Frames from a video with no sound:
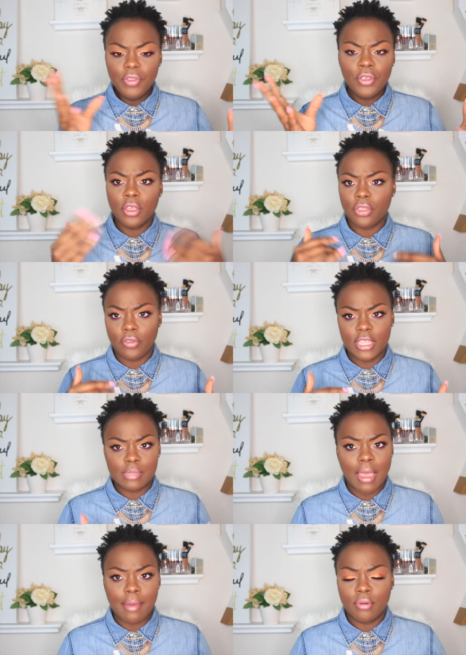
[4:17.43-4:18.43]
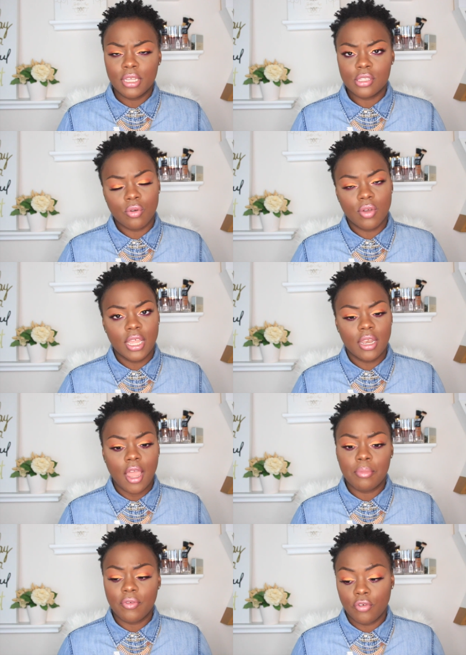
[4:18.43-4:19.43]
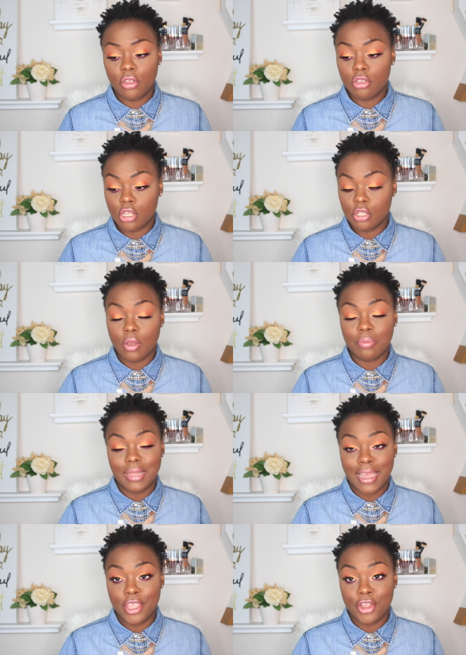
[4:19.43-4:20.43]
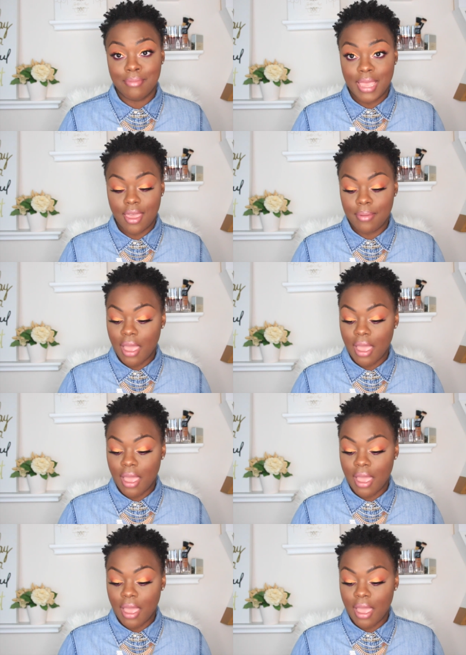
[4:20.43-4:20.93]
You can throw these bad boys on before you start to apply your makeup.